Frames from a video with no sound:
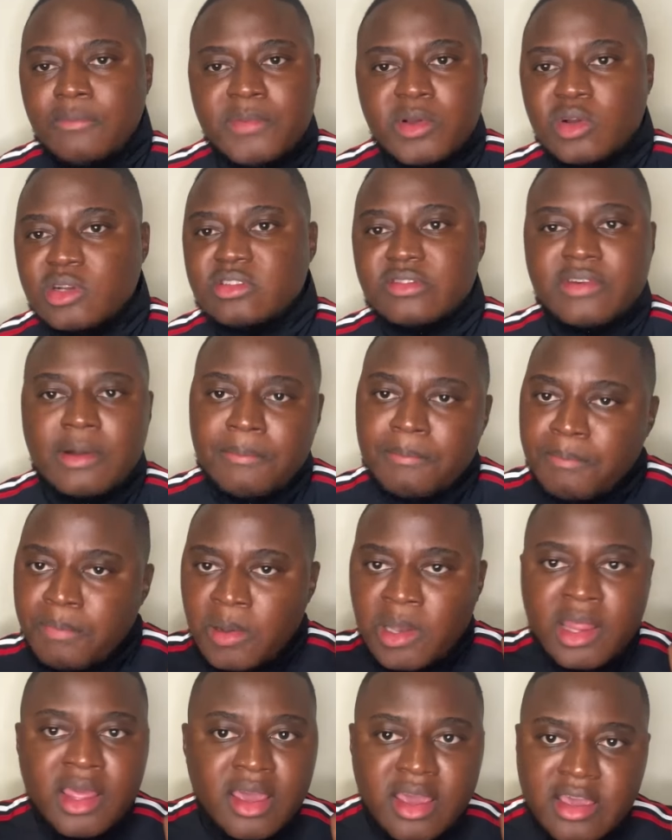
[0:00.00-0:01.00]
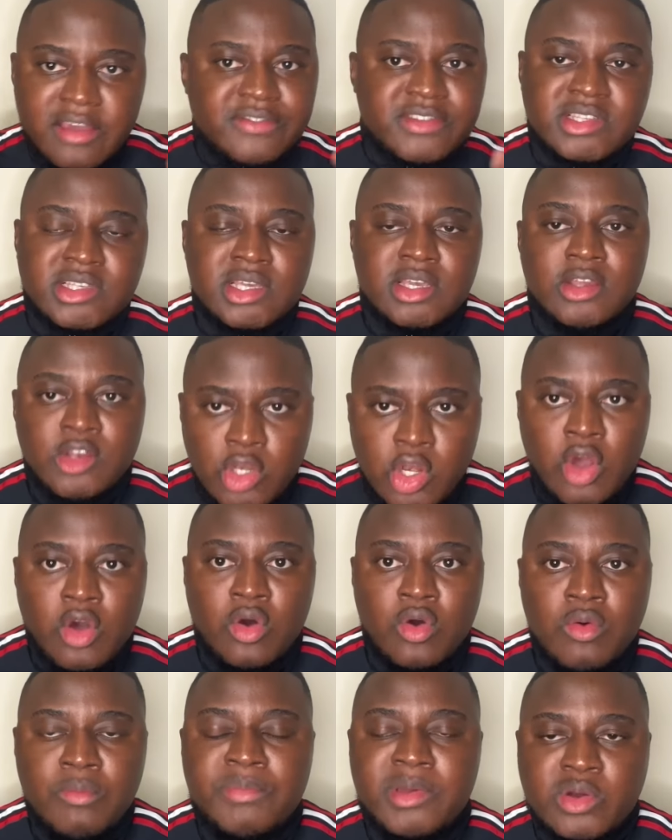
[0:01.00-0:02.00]
because of Player FC,
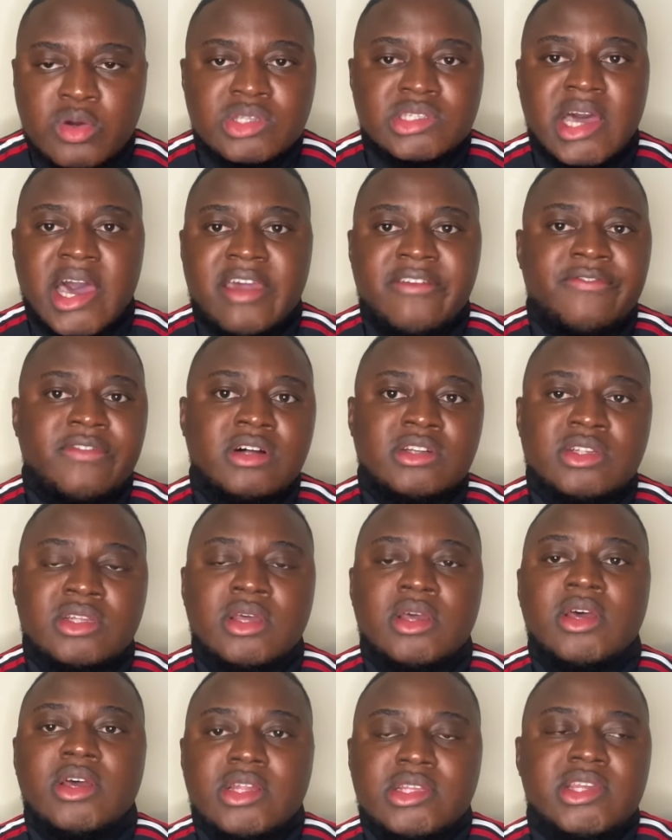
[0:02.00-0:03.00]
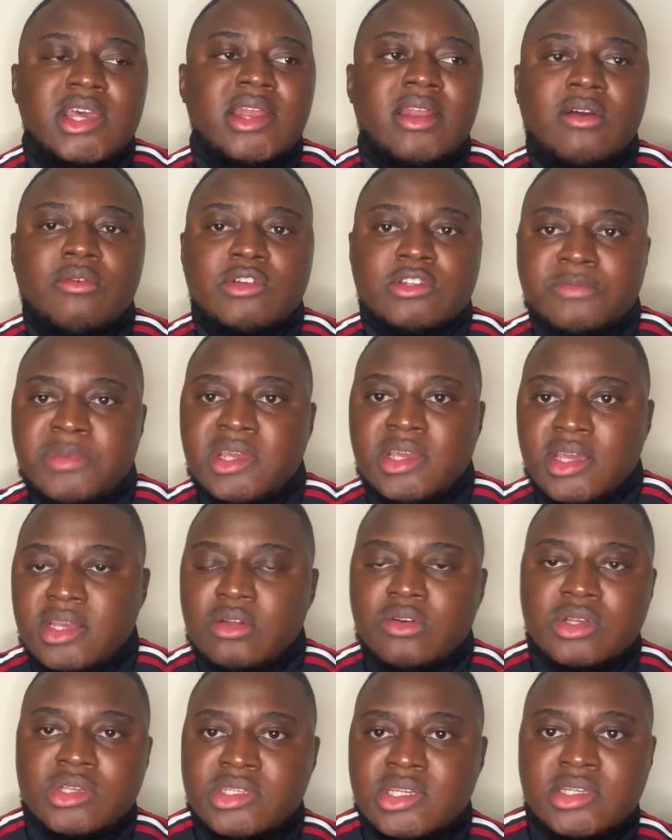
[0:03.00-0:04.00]
no, because I thought Ten Hag was being
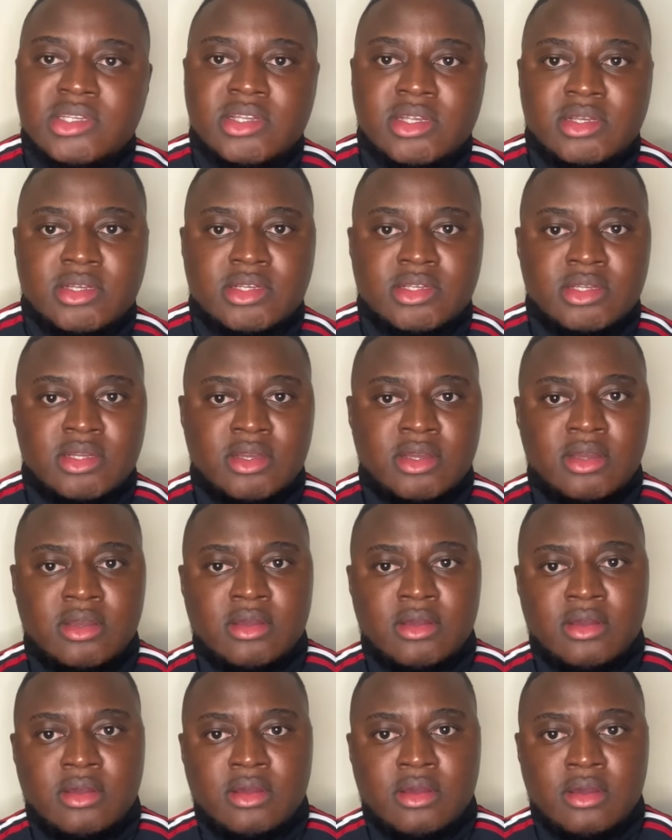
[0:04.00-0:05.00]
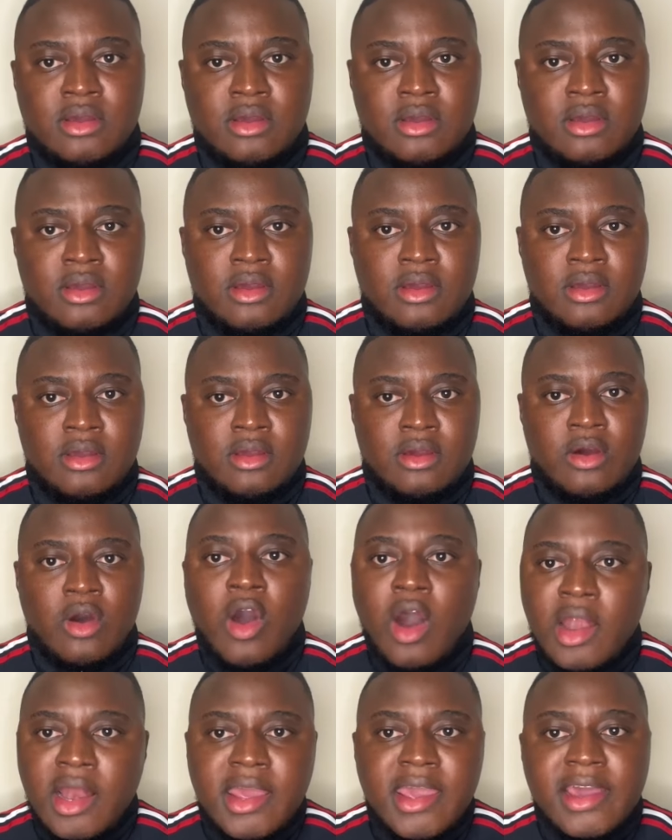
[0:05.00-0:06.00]
inconsistent.
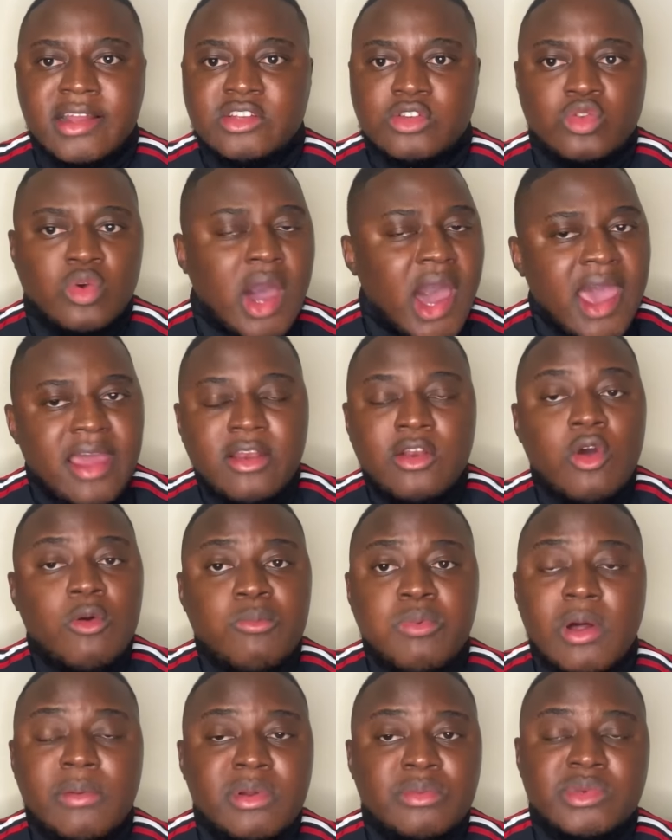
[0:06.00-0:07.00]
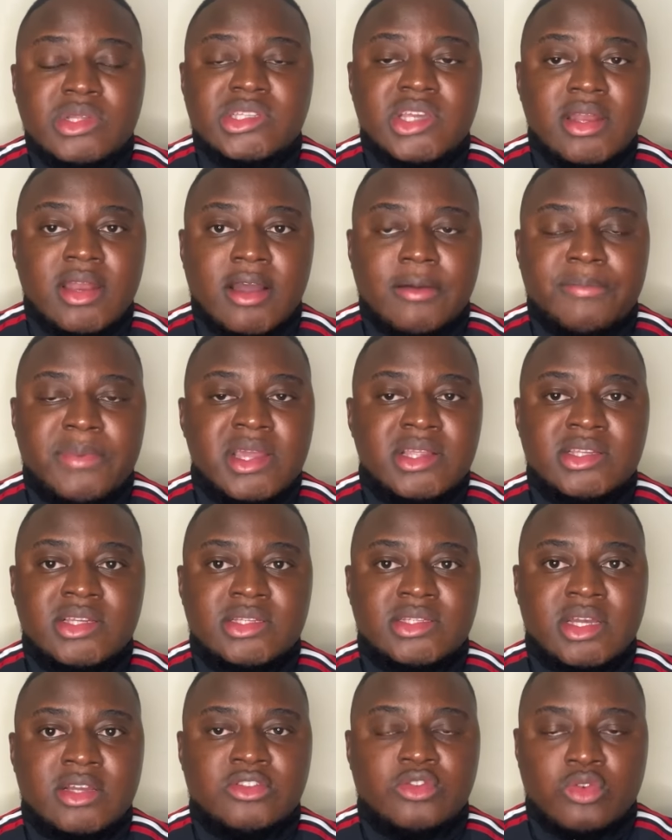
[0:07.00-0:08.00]
All he had to do, I had no problem with Ten Hag benching
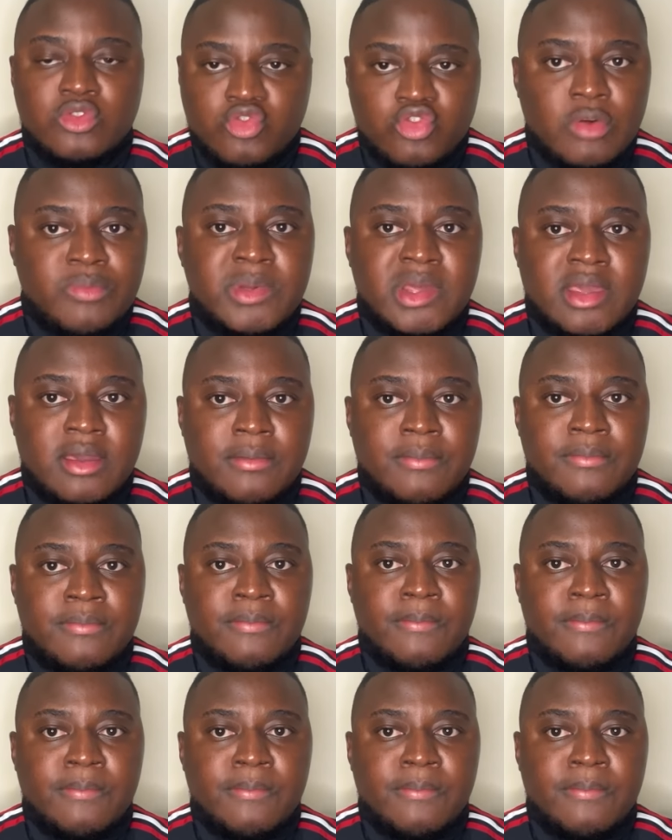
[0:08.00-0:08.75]
Sancho and dropping him.